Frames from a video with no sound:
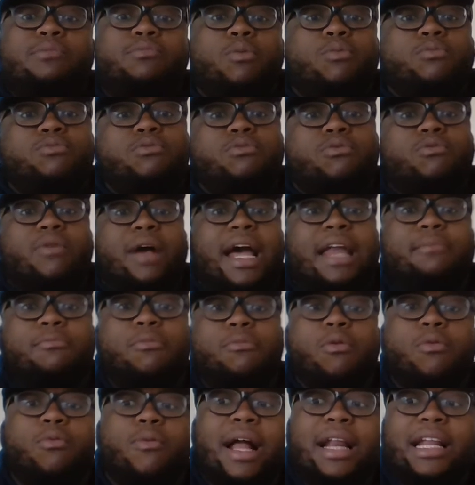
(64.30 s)
when we were writing
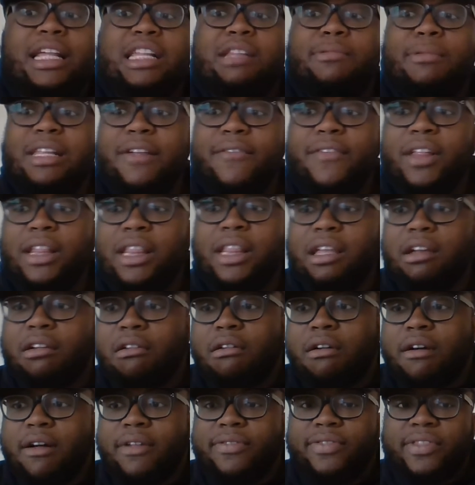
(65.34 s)
specifically
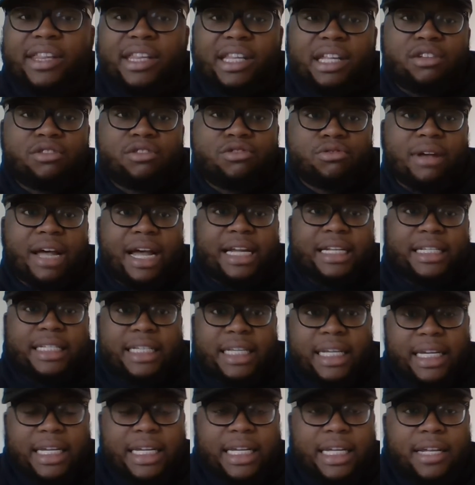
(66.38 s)
on the central
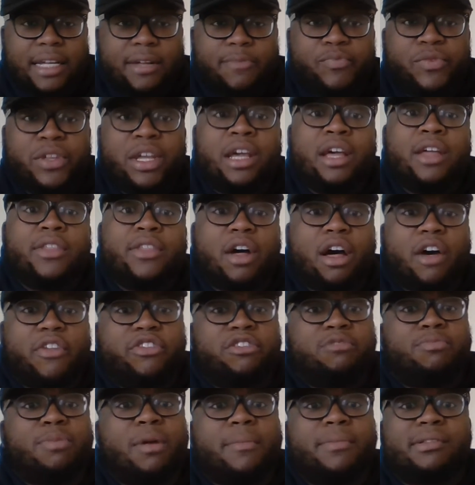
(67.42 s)
idea, the
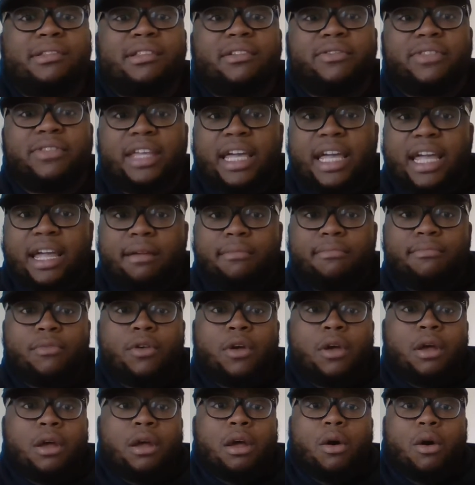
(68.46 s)
author's purpose or theme,
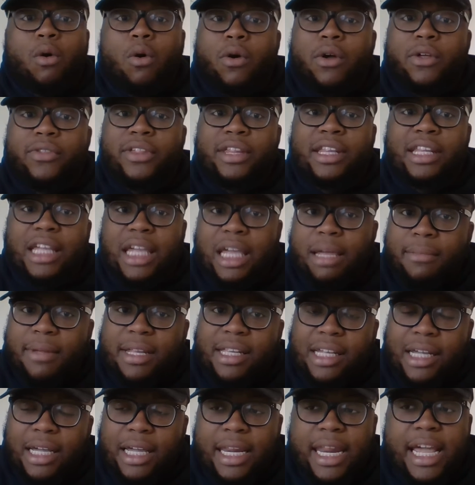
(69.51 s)
or the
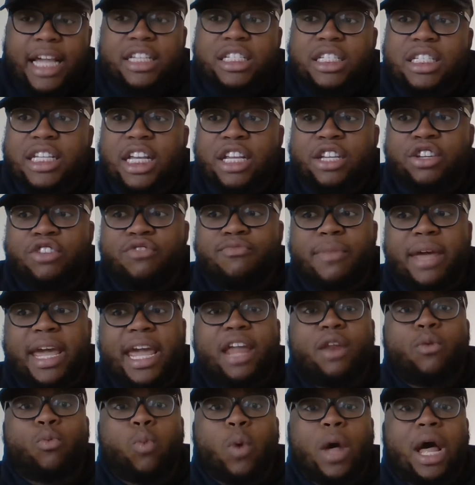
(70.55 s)
schemas and connections that you've
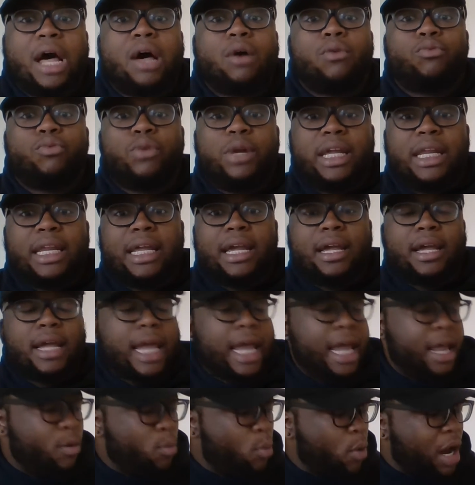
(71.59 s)
made while reading.
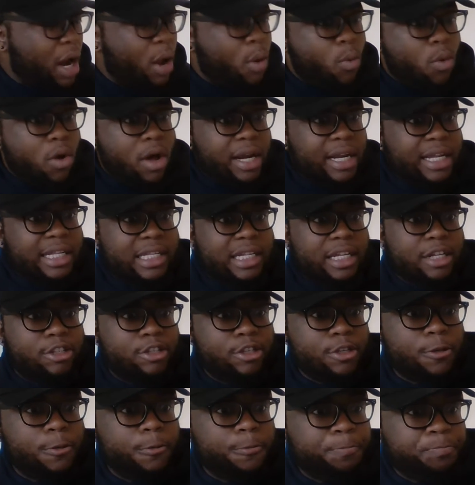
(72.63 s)
And what I want us to
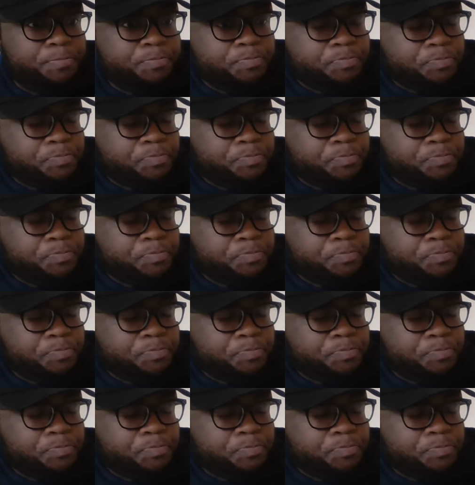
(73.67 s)
do,